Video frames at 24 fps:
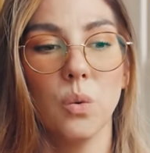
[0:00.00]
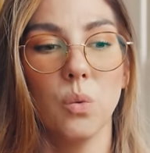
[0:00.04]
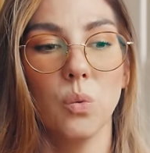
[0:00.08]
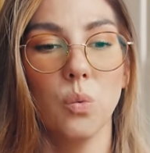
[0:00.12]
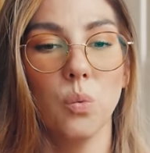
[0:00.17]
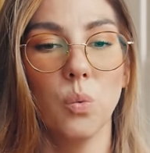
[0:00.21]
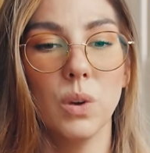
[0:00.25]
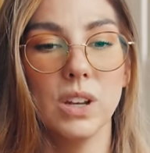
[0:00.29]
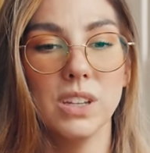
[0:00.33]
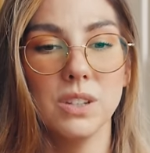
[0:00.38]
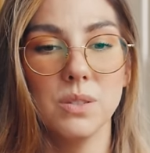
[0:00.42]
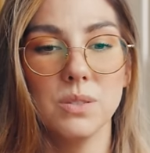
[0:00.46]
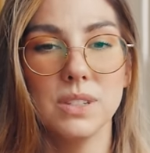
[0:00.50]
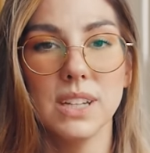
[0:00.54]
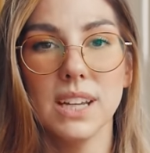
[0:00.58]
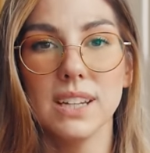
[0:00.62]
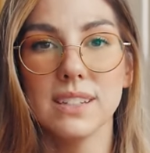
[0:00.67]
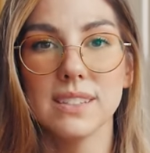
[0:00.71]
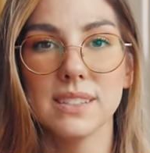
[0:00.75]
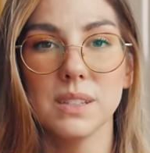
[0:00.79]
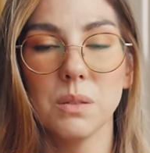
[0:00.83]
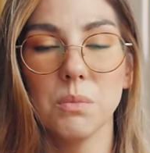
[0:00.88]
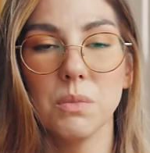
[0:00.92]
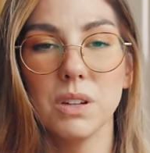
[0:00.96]
when you date
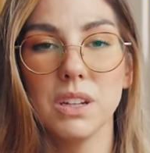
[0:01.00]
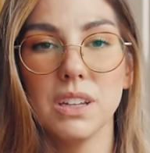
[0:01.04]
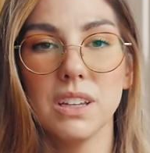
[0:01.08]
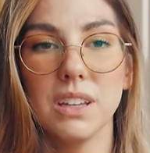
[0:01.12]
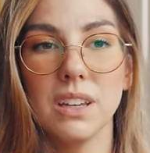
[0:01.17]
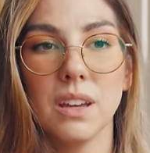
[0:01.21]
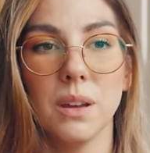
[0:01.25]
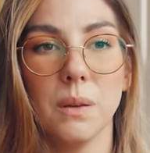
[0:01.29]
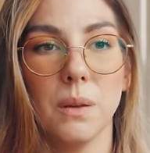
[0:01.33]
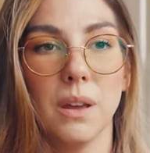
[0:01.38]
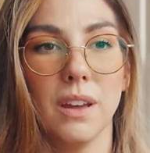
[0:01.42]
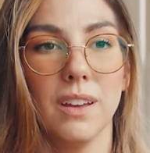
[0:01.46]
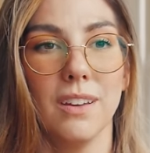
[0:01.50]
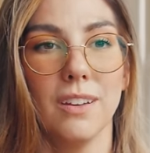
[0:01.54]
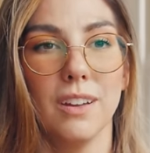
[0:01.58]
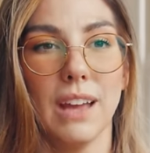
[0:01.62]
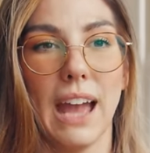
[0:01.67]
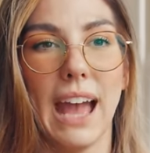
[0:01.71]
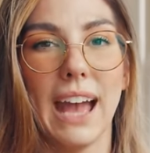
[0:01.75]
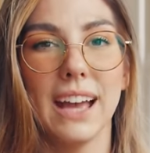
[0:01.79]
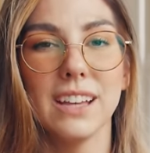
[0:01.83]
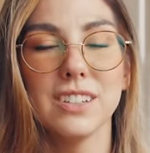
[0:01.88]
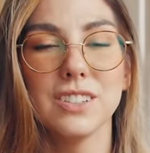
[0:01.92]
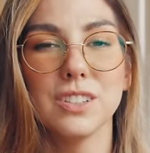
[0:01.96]
somebody,
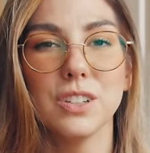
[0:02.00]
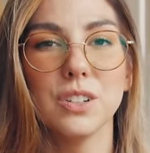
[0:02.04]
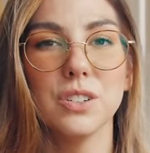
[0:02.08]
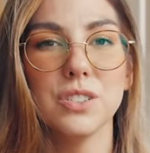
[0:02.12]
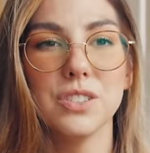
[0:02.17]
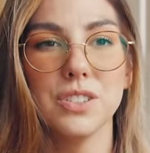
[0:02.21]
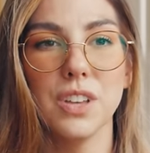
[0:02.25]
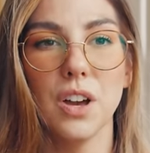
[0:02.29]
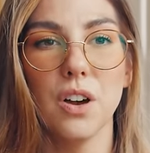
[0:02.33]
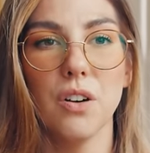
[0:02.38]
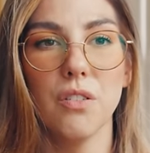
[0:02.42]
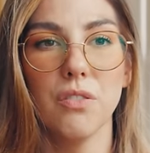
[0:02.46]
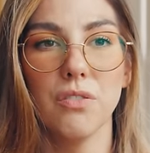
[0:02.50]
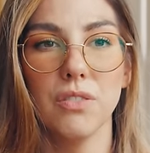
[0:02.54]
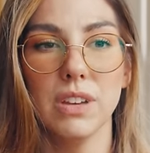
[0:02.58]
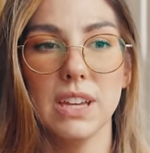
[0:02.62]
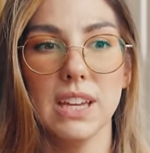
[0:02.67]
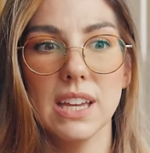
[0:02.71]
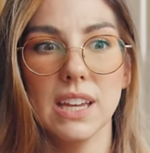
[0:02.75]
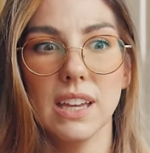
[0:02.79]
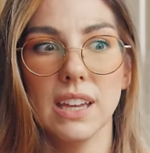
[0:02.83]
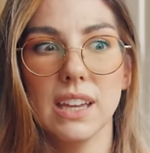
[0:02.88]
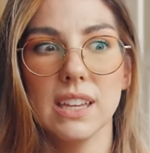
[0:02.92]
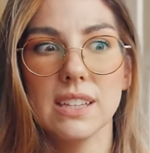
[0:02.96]
ask yourself,
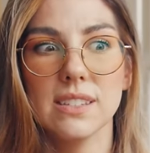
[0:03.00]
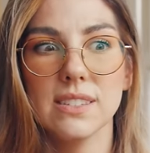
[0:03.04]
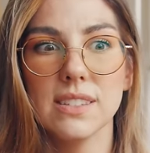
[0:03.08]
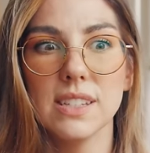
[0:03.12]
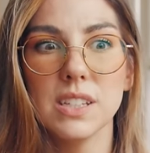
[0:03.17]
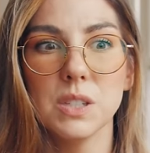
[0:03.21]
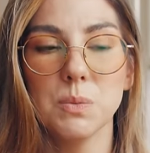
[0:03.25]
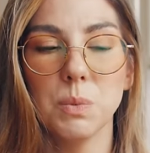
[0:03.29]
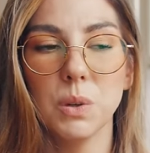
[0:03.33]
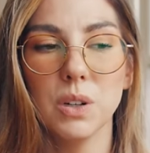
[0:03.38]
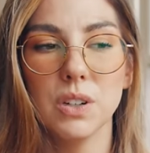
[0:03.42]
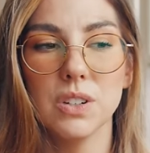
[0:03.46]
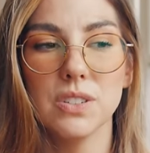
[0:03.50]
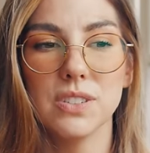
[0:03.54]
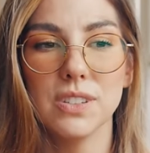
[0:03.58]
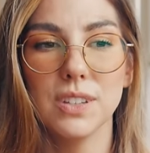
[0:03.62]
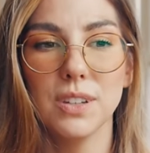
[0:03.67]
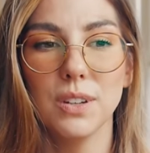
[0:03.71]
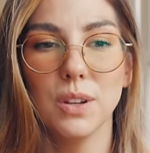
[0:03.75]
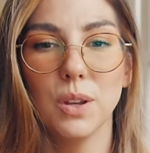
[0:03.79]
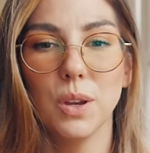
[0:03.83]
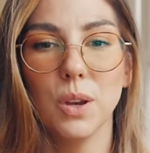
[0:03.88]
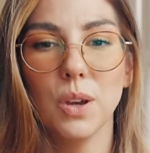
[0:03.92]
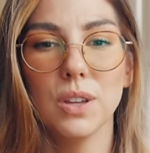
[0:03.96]
is this
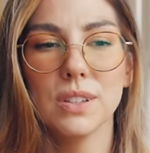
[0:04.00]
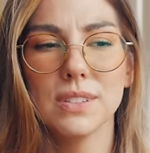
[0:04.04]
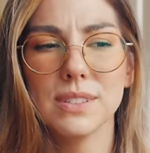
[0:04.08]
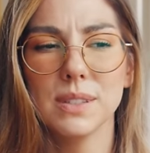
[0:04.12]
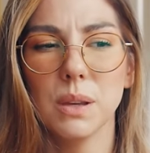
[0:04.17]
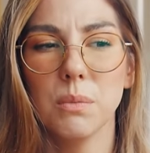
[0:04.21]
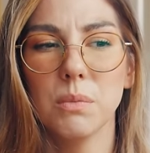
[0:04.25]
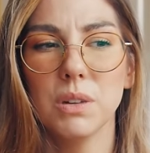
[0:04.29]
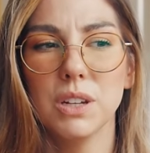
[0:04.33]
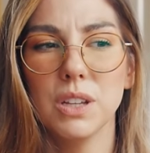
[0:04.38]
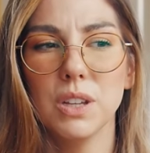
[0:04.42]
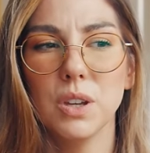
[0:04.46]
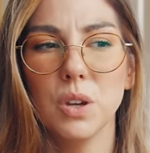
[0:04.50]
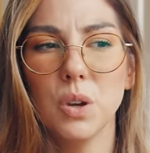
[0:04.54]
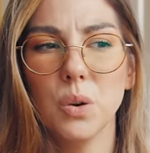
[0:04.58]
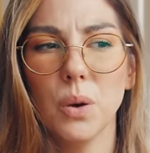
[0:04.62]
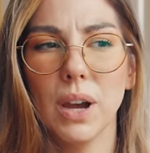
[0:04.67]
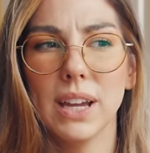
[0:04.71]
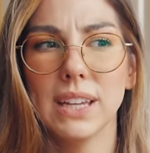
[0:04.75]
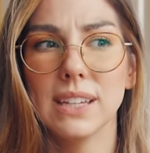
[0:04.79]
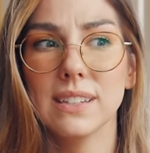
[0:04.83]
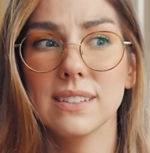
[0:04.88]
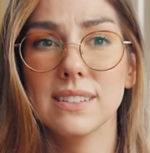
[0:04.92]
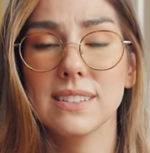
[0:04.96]
person somebody who I
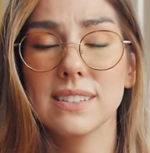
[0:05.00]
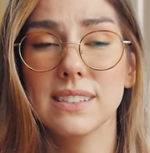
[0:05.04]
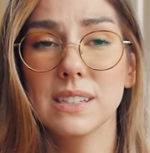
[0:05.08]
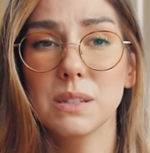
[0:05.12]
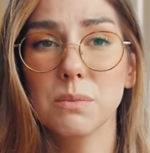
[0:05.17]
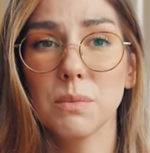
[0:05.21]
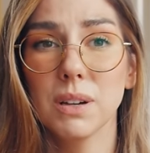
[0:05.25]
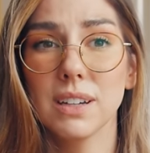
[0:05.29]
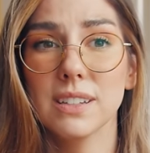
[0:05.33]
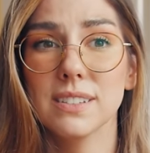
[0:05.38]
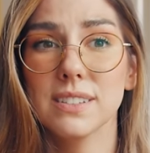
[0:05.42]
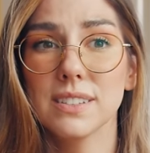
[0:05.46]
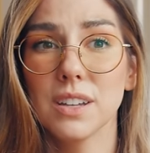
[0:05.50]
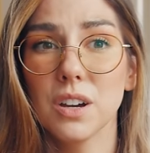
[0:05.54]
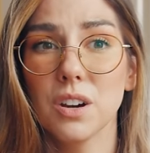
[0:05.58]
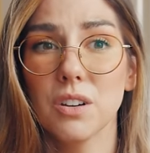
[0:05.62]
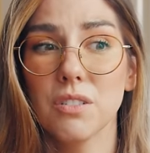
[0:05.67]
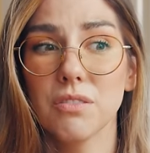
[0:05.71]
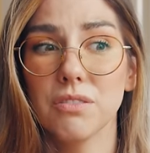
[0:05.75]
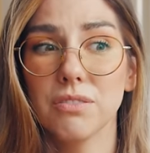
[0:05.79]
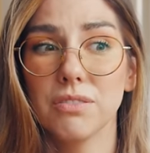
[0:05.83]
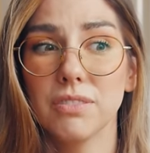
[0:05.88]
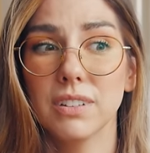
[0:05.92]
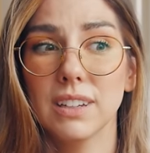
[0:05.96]
can see
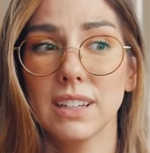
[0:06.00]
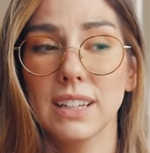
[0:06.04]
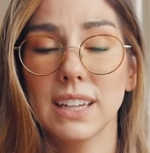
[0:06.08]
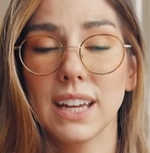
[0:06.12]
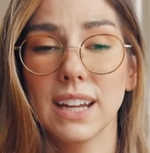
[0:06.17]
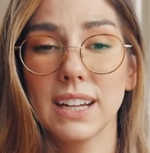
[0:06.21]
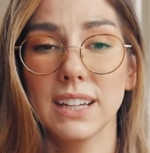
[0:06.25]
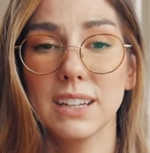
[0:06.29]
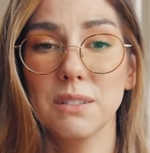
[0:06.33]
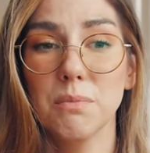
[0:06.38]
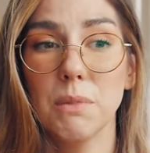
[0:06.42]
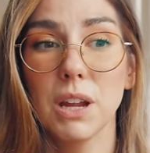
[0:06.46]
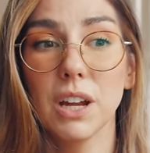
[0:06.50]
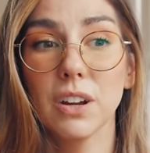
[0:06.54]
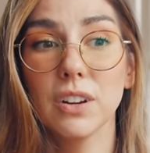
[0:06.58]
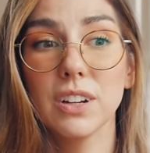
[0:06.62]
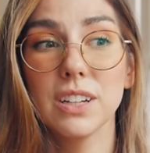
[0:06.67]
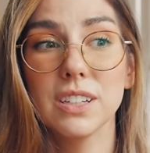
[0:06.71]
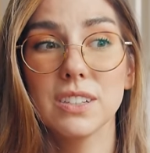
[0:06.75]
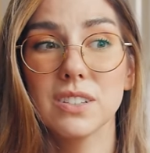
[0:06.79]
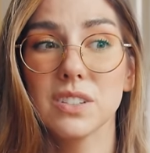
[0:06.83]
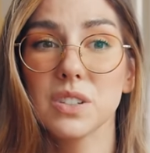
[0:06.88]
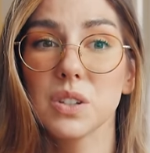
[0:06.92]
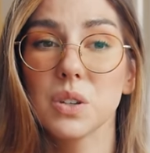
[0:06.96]
myself getting
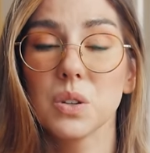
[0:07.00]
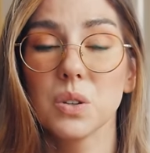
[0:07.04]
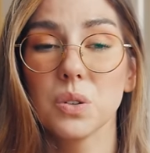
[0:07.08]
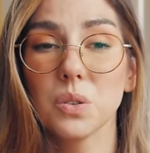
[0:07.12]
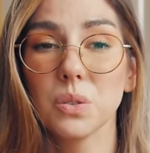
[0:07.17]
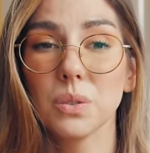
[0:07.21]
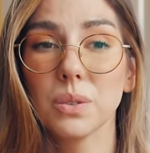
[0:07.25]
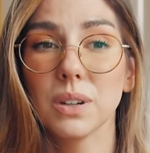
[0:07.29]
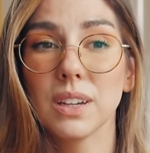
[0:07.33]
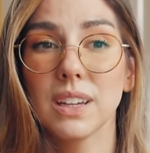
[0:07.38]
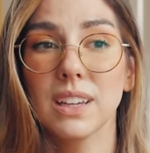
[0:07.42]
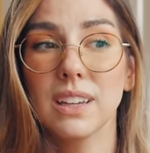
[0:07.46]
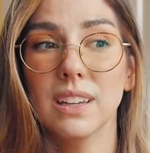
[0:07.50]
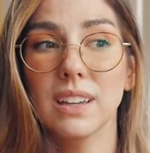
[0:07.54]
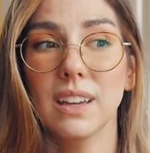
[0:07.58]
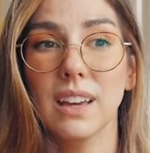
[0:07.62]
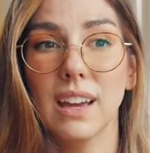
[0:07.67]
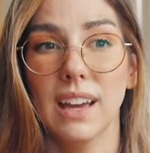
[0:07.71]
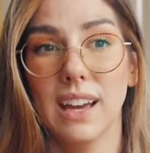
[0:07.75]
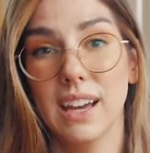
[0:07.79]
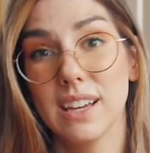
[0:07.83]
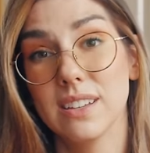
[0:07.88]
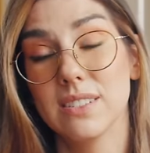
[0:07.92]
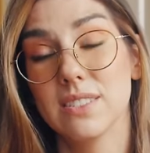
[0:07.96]
married to
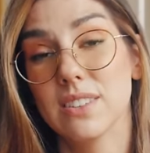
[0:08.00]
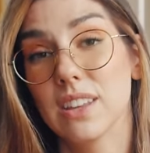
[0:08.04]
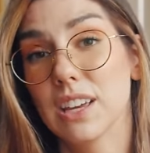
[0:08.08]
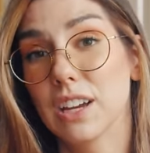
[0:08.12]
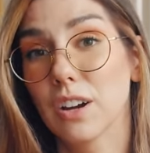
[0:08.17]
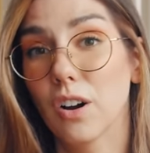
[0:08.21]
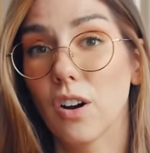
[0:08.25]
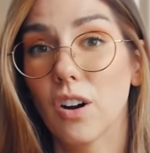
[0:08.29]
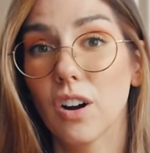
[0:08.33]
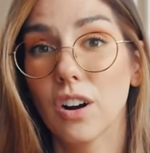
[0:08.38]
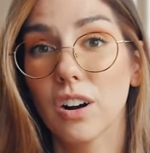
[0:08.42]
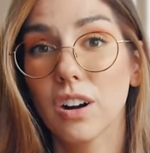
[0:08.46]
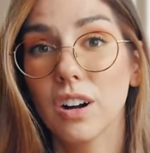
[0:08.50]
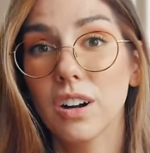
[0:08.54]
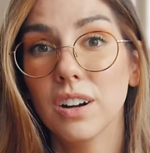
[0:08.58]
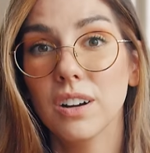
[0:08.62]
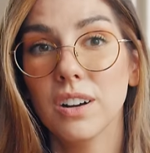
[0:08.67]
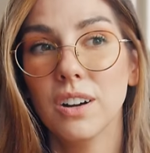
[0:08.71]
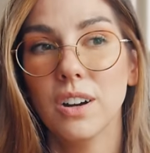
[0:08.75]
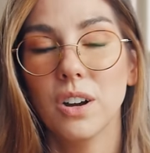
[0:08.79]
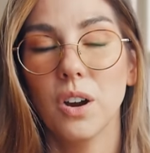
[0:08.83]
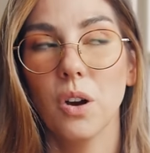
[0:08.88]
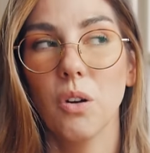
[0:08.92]
as they are?